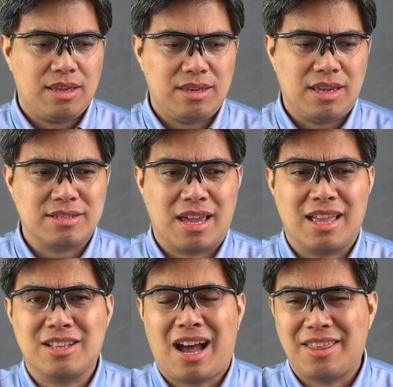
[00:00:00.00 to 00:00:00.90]
Yes, I
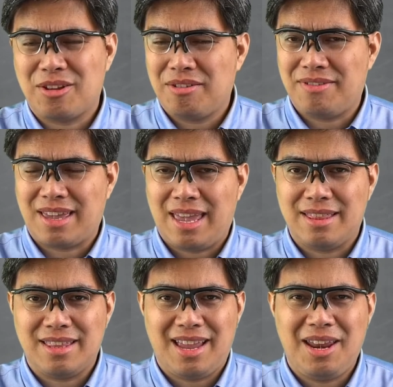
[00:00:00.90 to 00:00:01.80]
got cut off again.
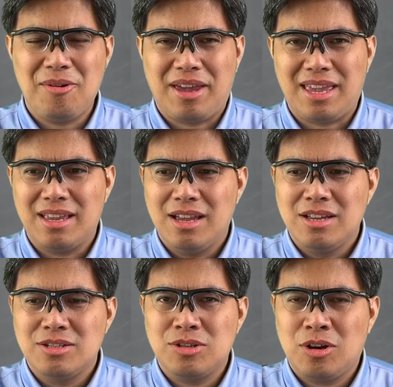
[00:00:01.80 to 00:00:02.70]
Anyway,
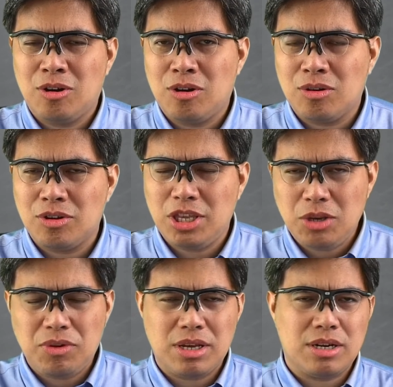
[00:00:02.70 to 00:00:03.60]
so
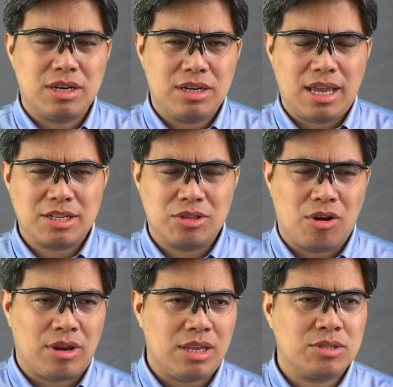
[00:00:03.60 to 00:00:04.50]
continue with our next
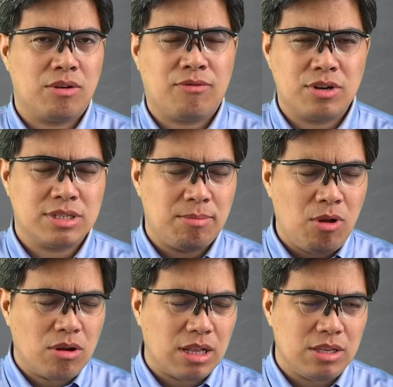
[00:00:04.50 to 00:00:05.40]
story. So for some
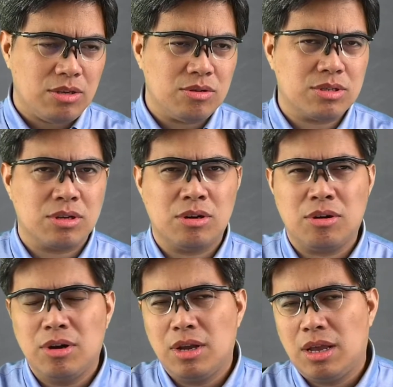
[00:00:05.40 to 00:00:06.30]
local news,
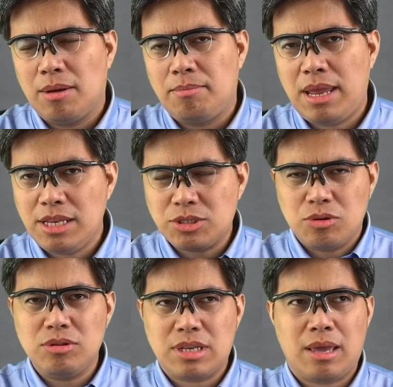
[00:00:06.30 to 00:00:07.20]
so many
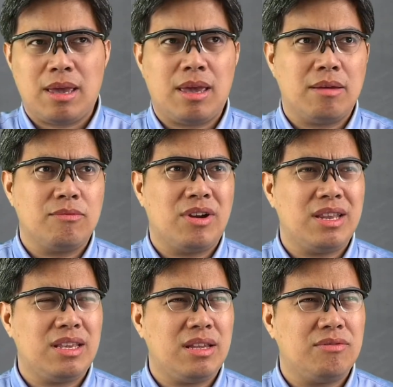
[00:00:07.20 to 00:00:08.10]
schools have
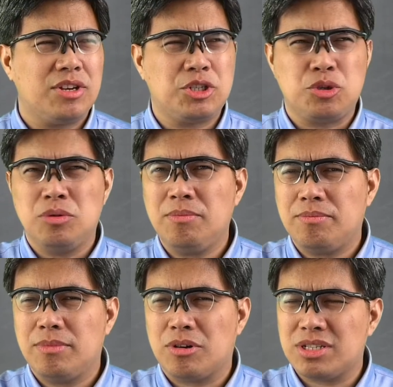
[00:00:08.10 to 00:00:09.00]
already resumed
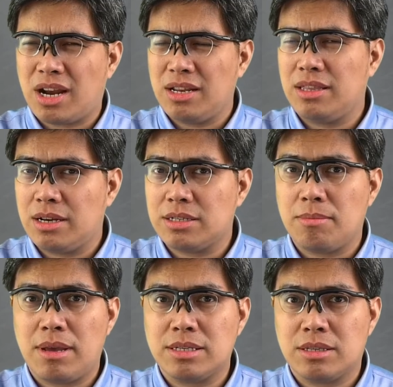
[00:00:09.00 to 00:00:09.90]
or started their
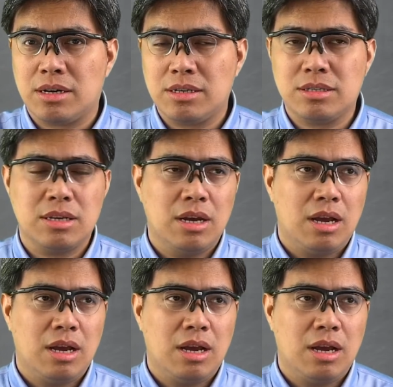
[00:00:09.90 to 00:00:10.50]
semesters.